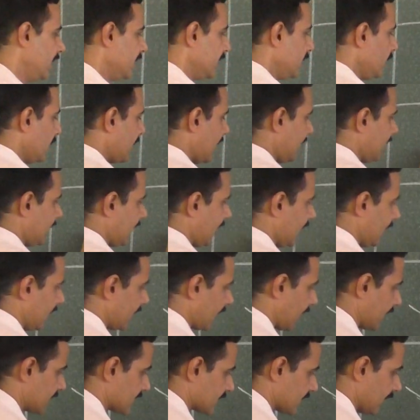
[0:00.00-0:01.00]
You can take it
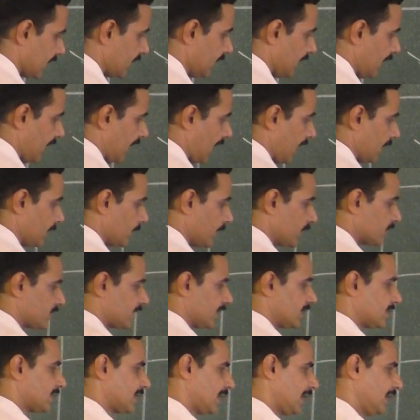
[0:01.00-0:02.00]
as almost
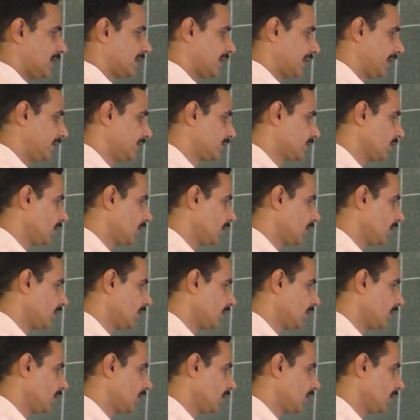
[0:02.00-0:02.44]
a straight line.